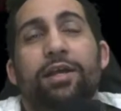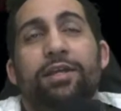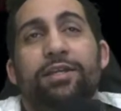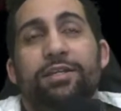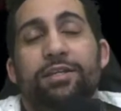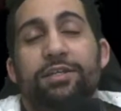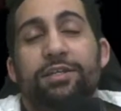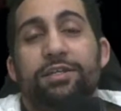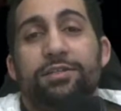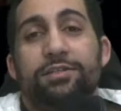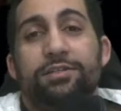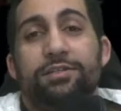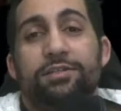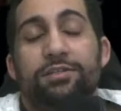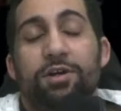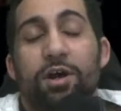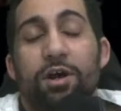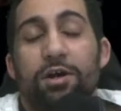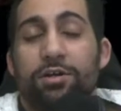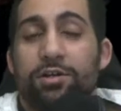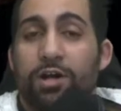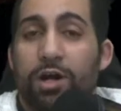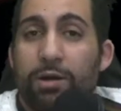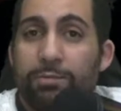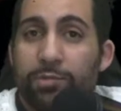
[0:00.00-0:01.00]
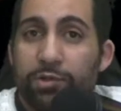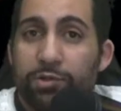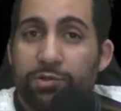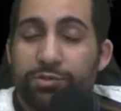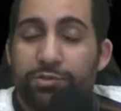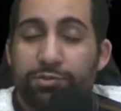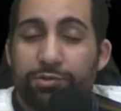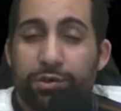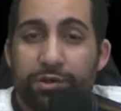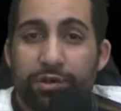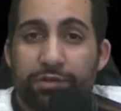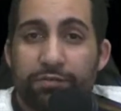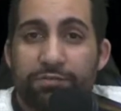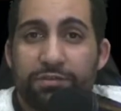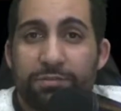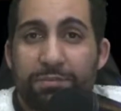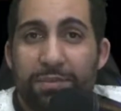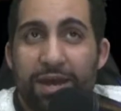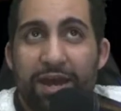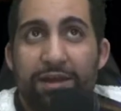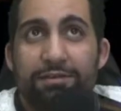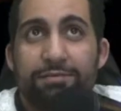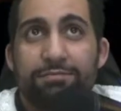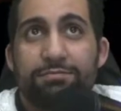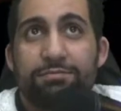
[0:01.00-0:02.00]
He's got combo straight off the
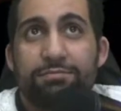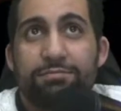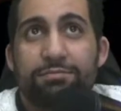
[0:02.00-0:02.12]
bat.